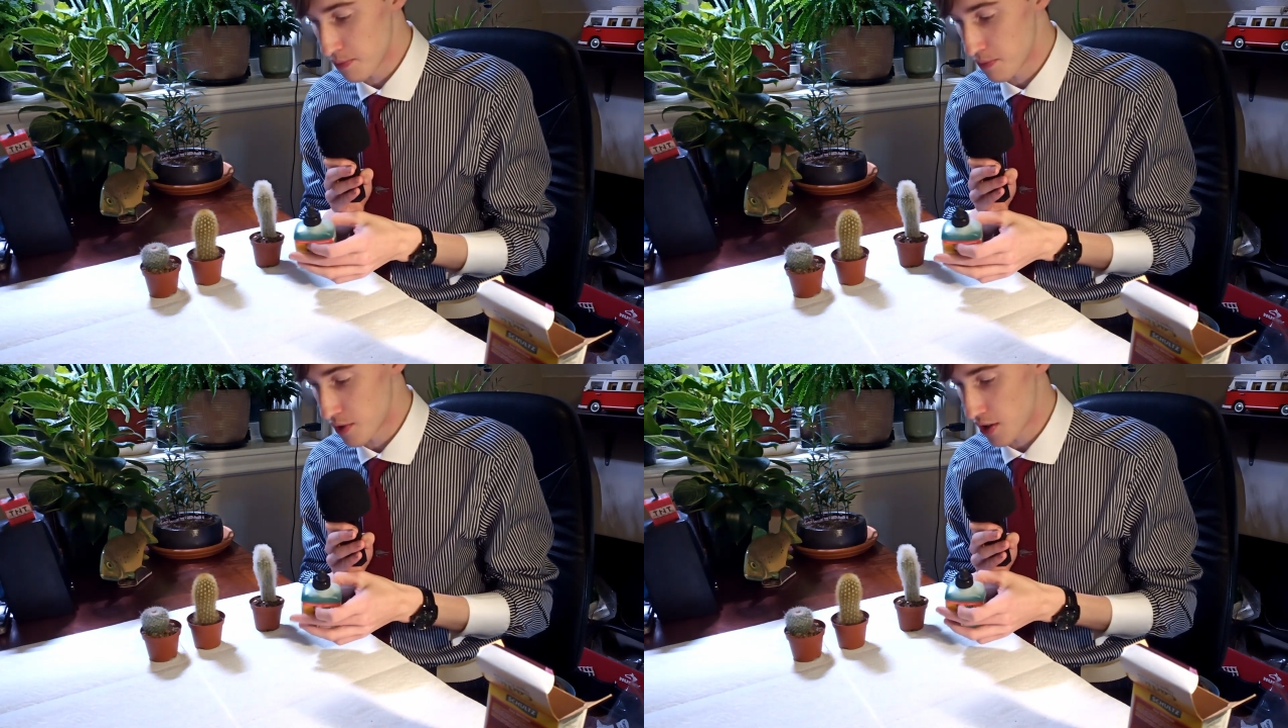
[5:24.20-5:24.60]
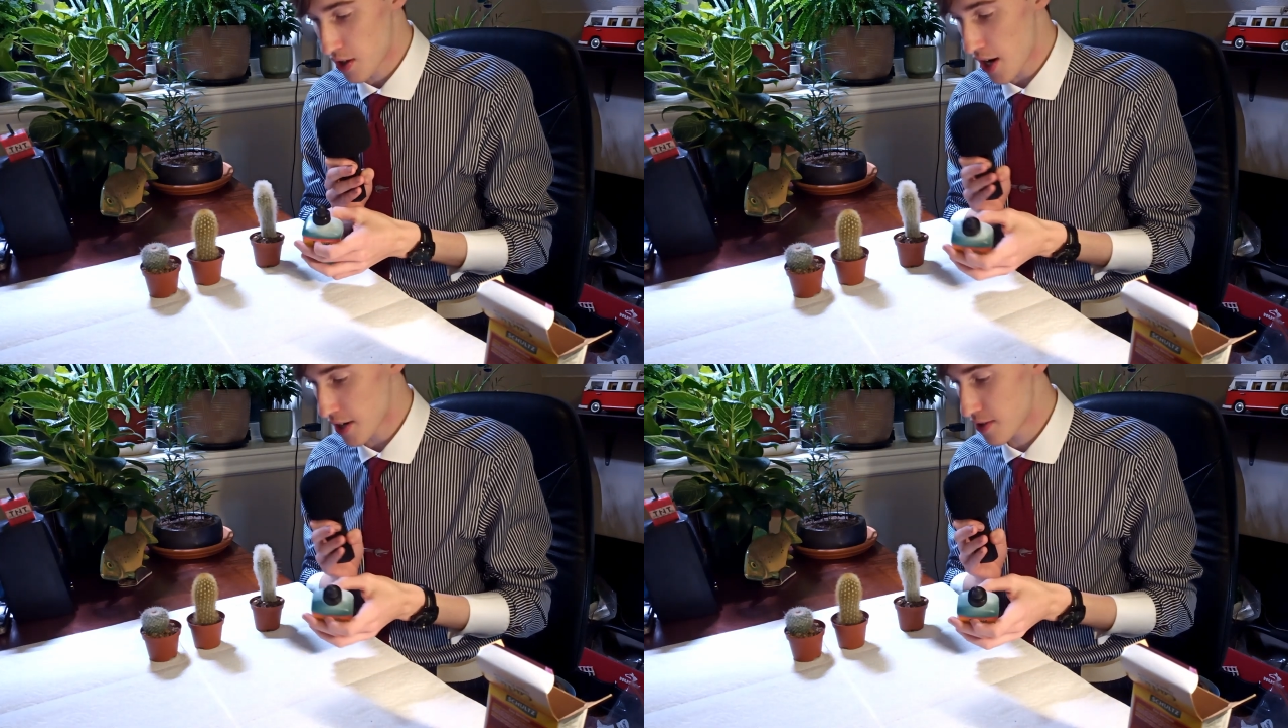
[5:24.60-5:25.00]
the
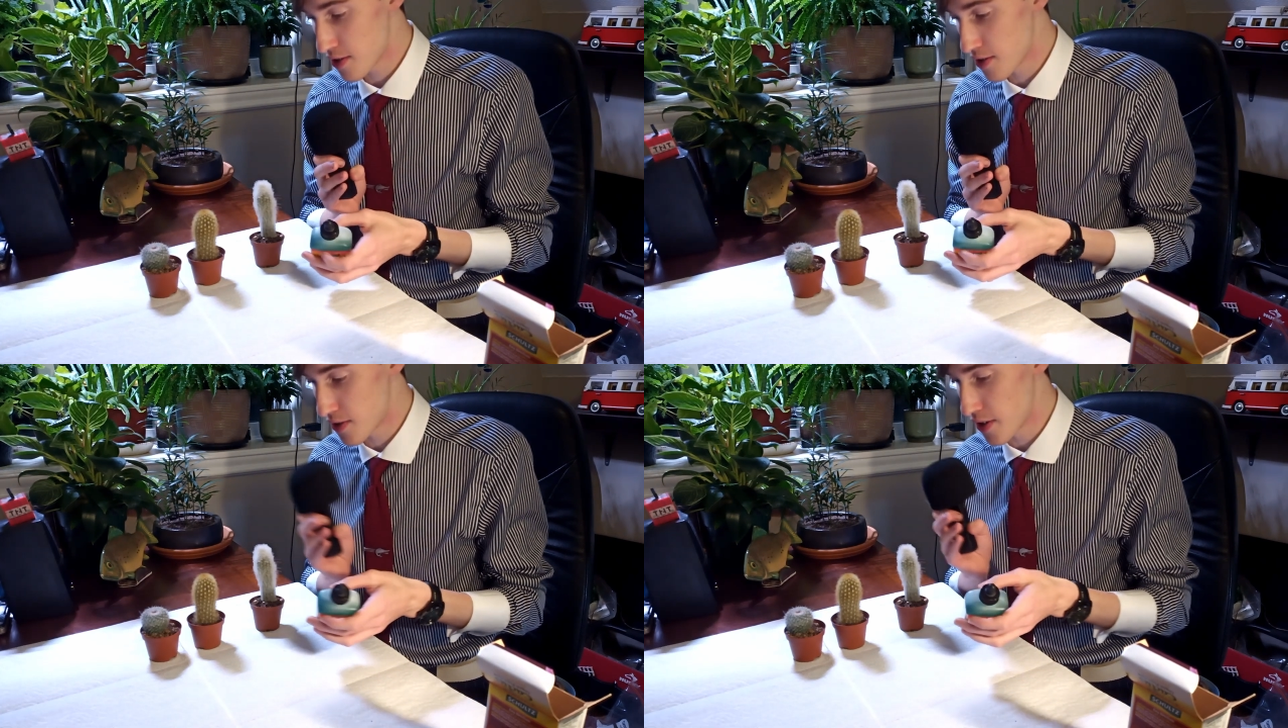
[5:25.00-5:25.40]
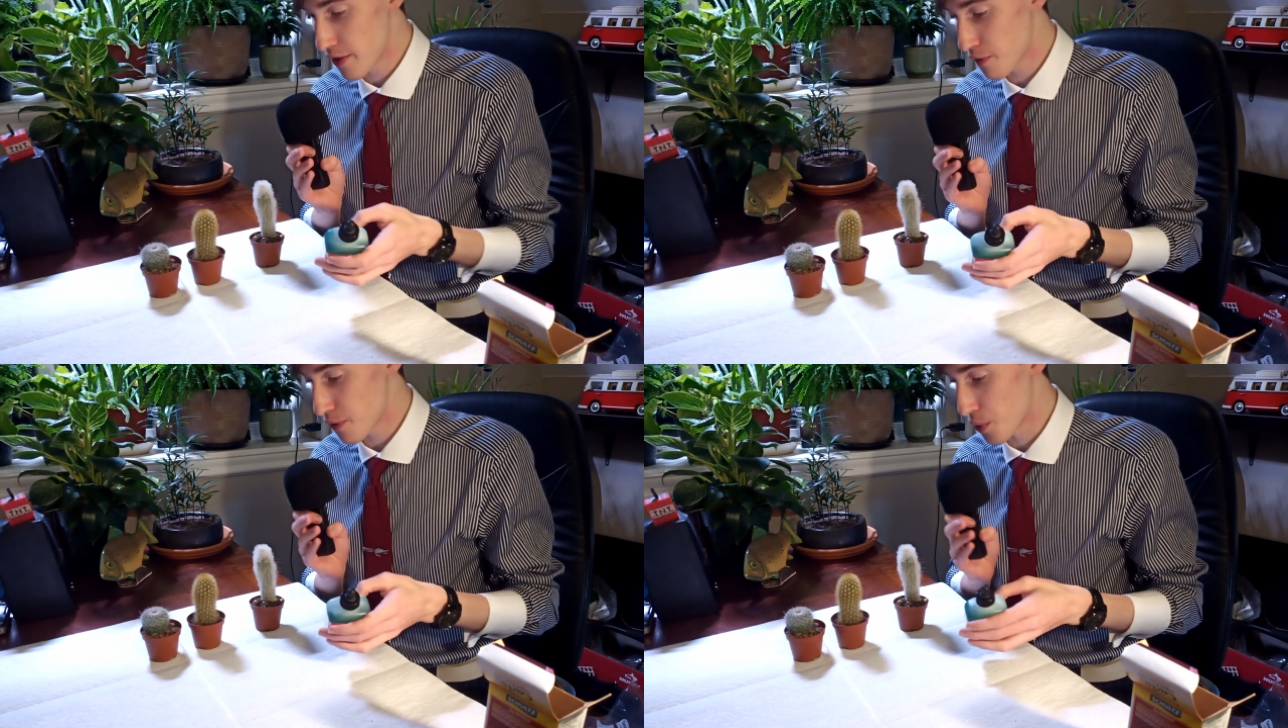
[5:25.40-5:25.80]
cactus is
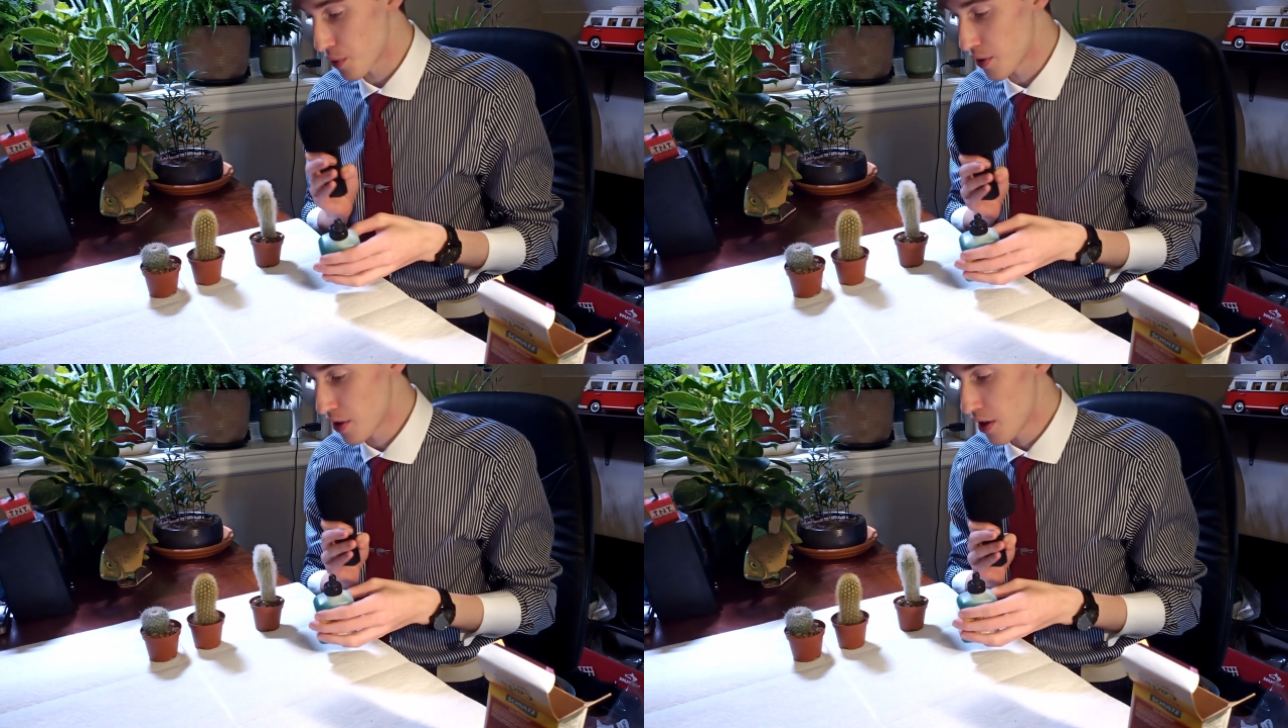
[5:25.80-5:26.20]
done for.